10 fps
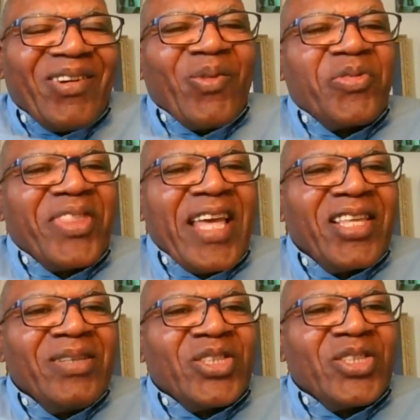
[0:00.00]
Well,
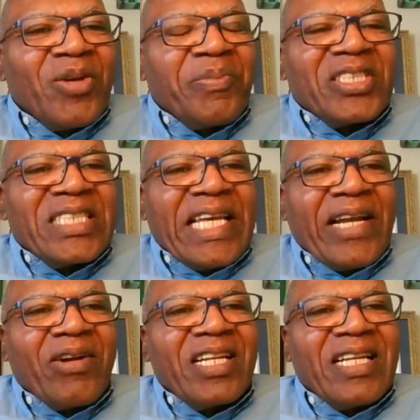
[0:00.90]
thank you so much,
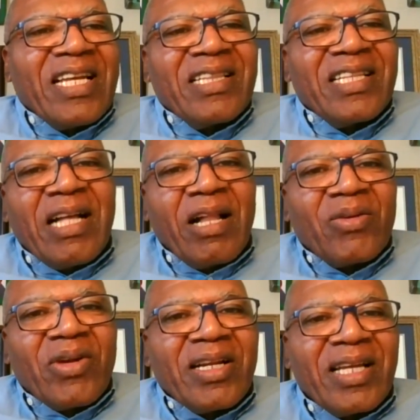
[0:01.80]
Karen, and the
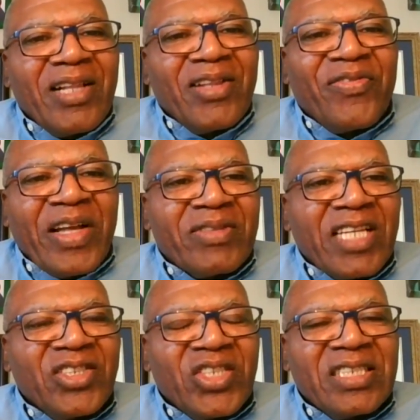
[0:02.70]
Colorado Health
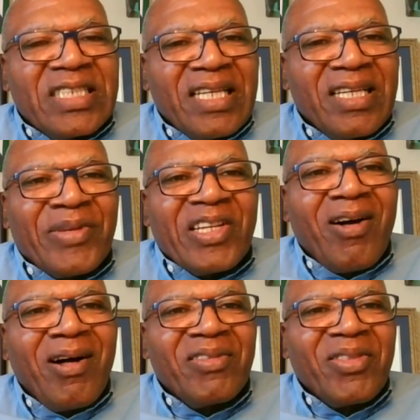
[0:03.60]
Foundation team and
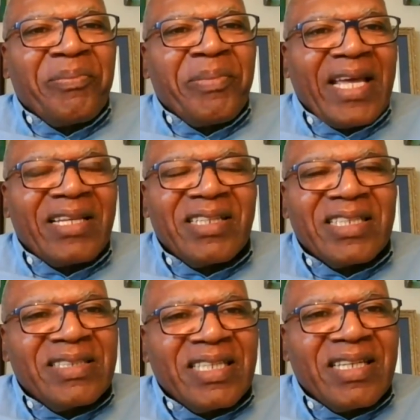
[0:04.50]
all the
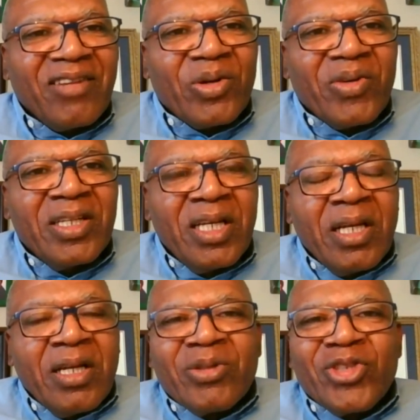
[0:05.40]
panelists and everyone
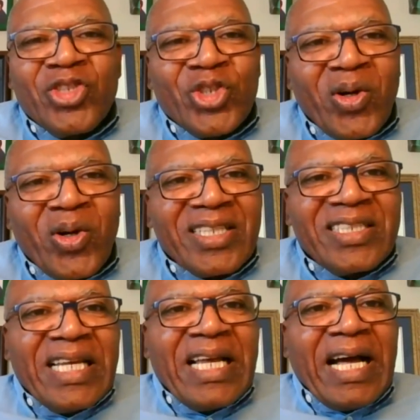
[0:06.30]
who's
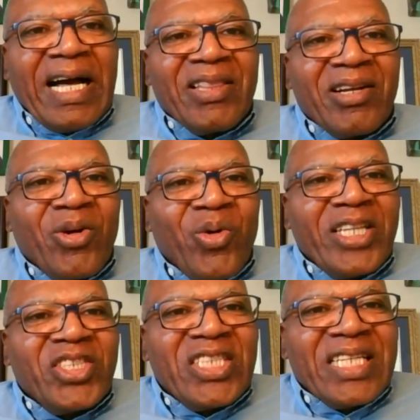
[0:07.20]
joined. The
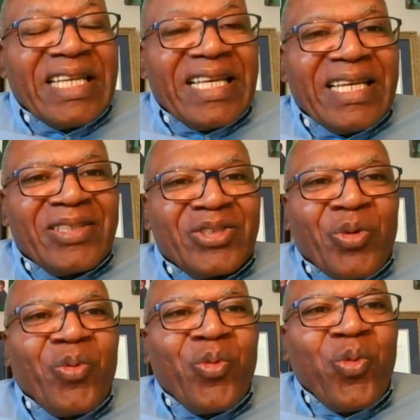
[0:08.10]
question
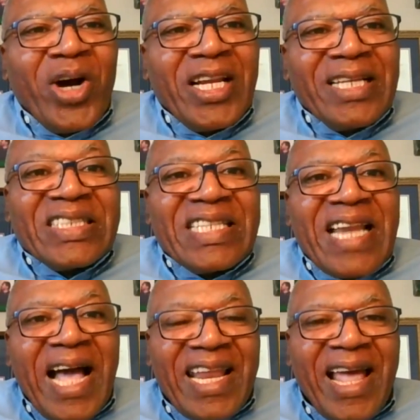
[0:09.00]
is, what is
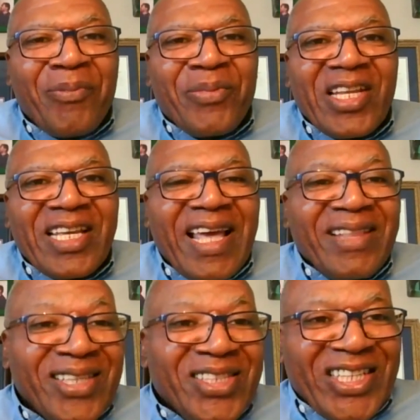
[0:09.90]
not happening
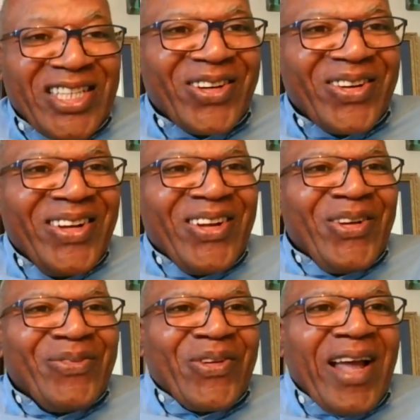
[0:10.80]
at the Center
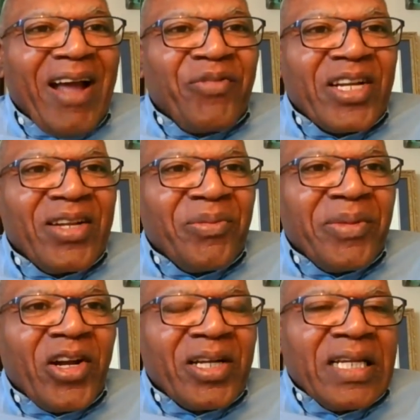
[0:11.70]
for African
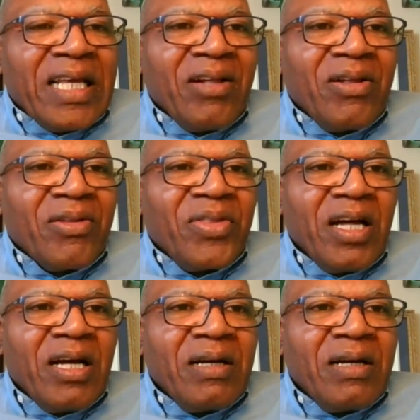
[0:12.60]
American Health?